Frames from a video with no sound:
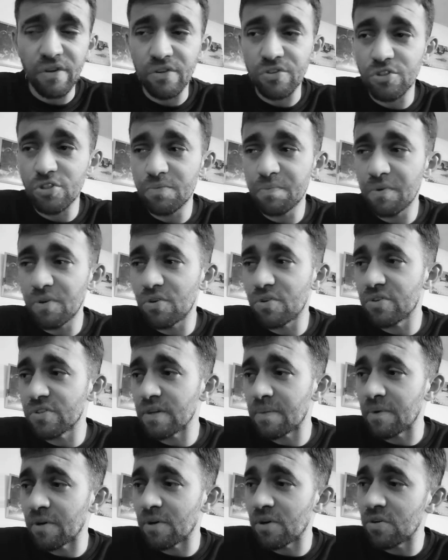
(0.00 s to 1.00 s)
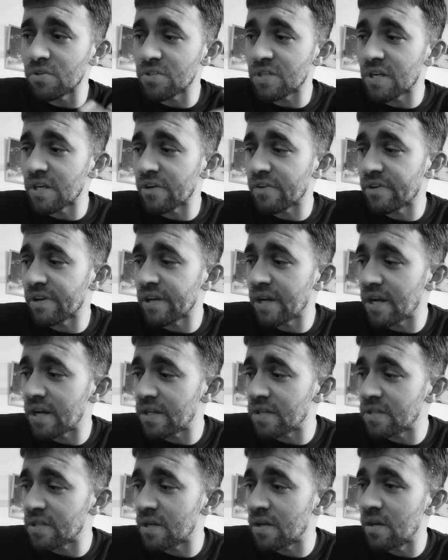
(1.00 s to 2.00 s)
Just because I'm a content
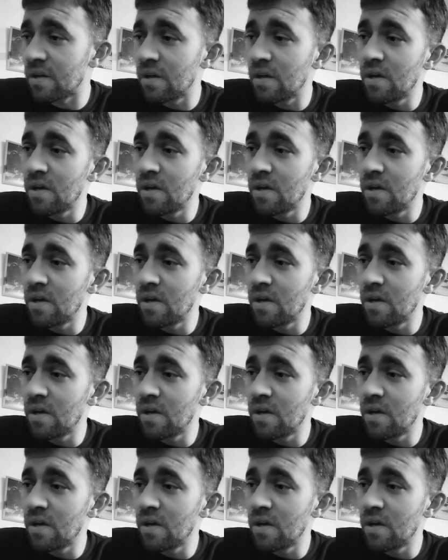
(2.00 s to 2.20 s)
creator